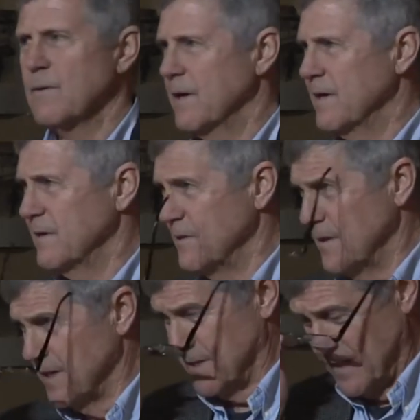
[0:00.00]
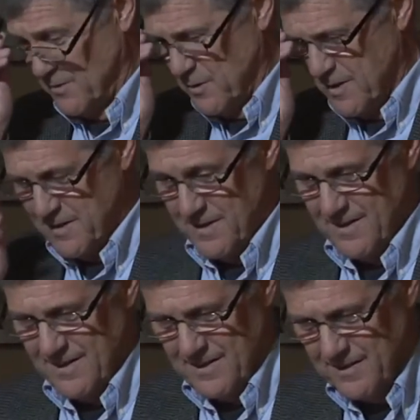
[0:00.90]
Why don't I do that because I don't want to
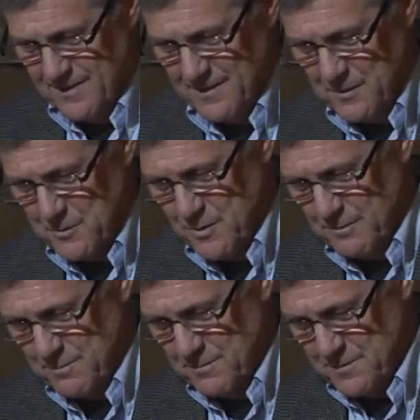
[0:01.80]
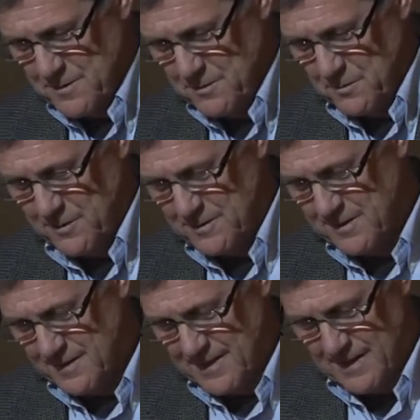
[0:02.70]
hold you up too long
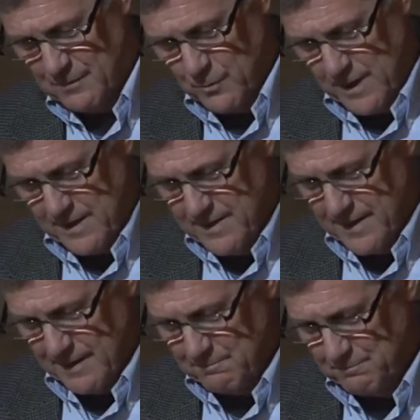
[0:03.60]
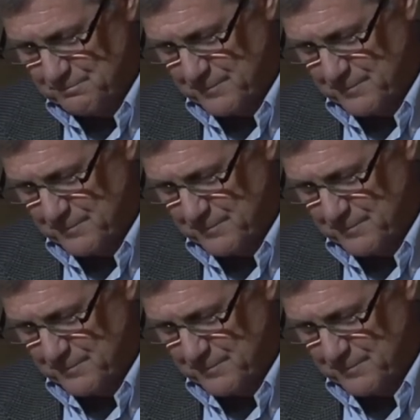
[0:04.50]
tonight. I'll read, uh,